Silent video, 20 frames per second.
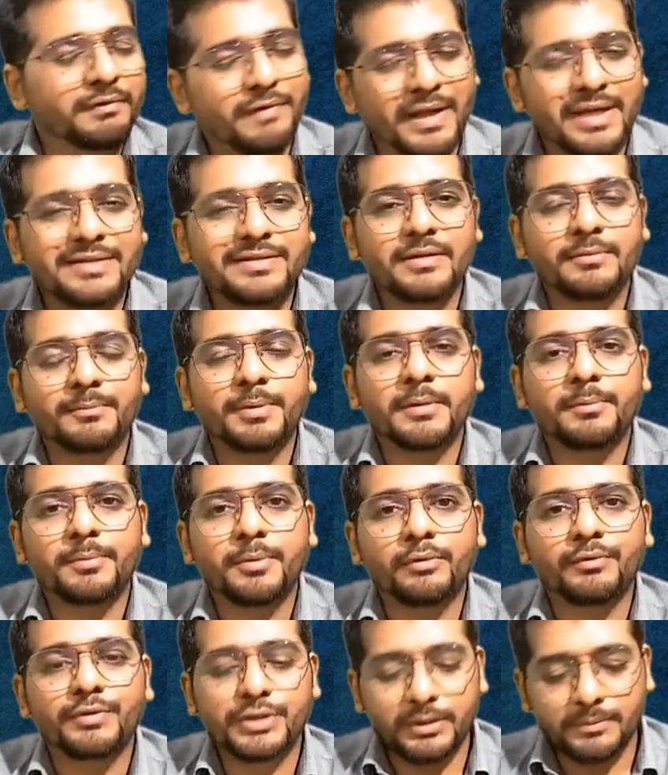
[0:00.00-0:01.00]
Very simple
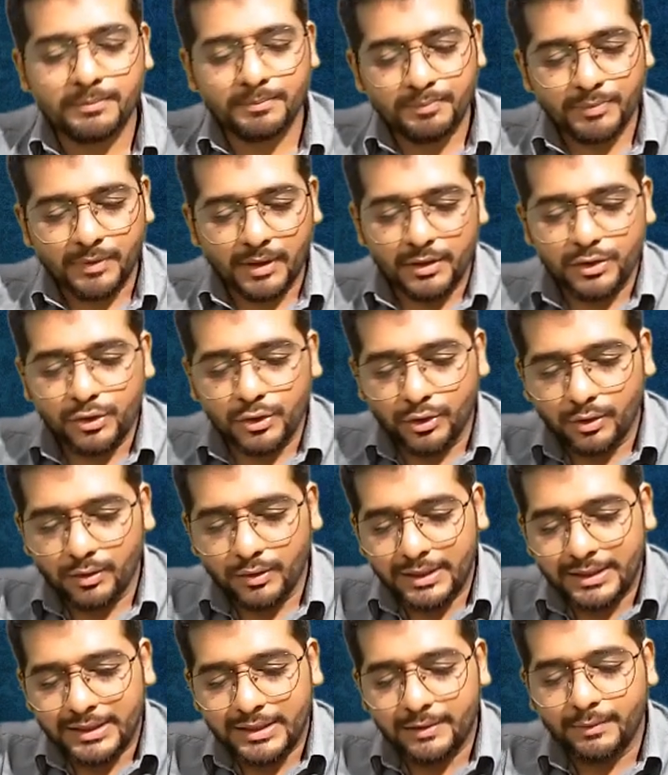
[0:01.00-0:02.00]
provision. You
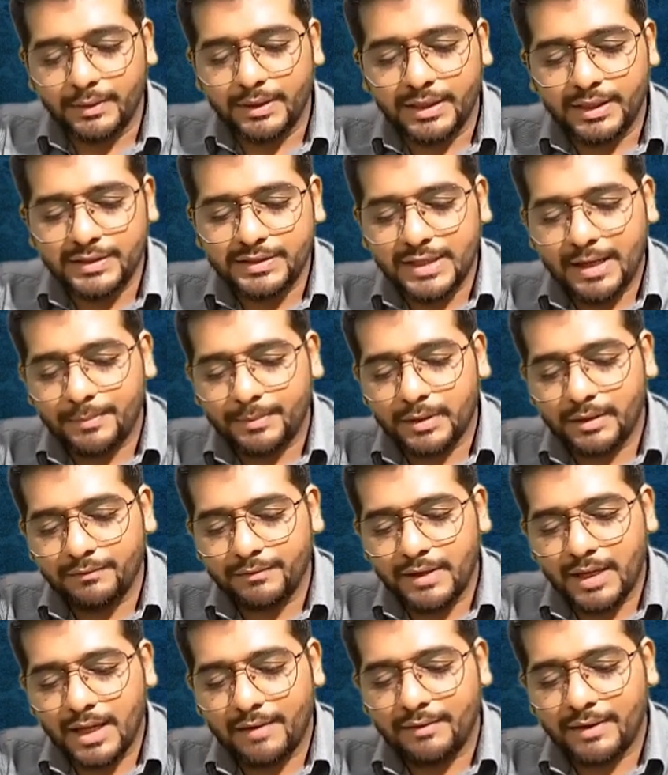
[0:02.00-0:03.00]
know, in dividend chapter,
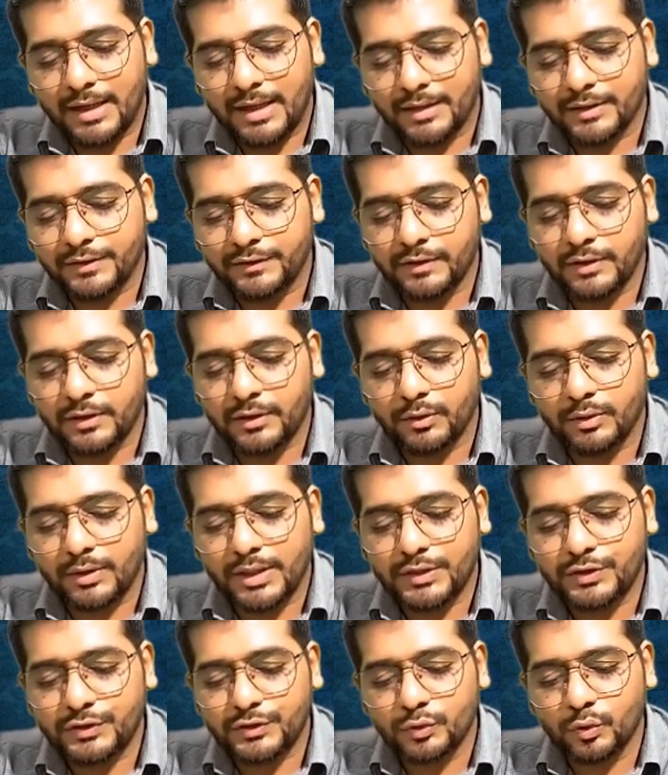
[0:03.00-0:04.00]
we have an answer
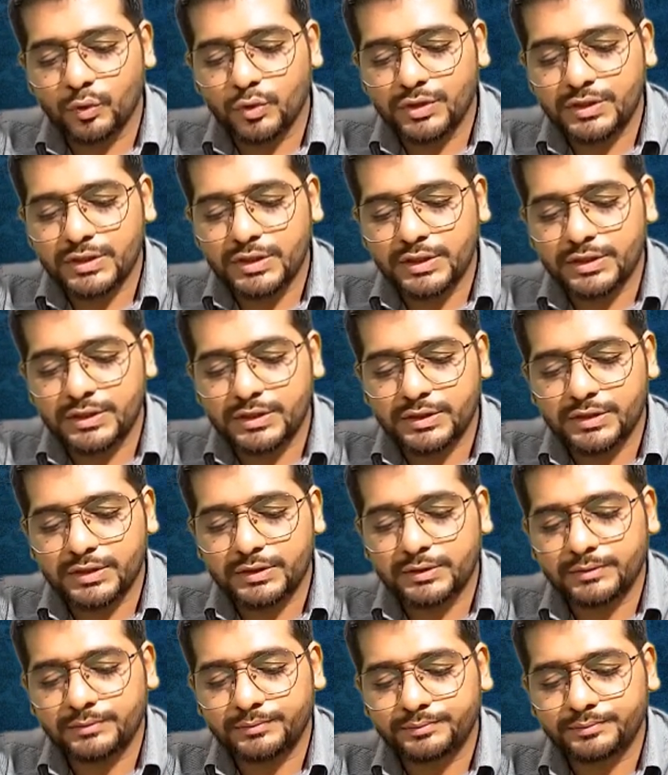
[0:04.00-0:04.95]
known as sources